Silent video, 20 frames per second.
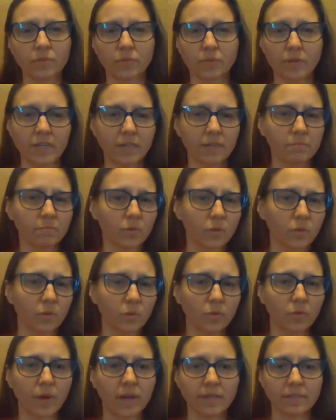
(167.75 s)
green,
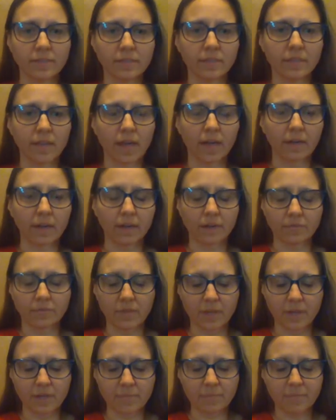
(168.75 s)
blue, hazel, that kind of
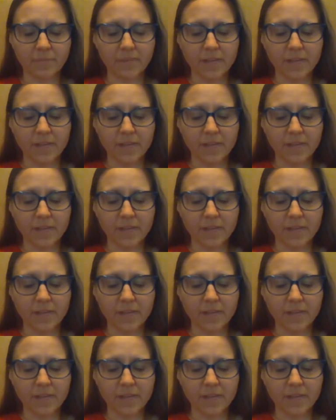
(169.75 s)
thing.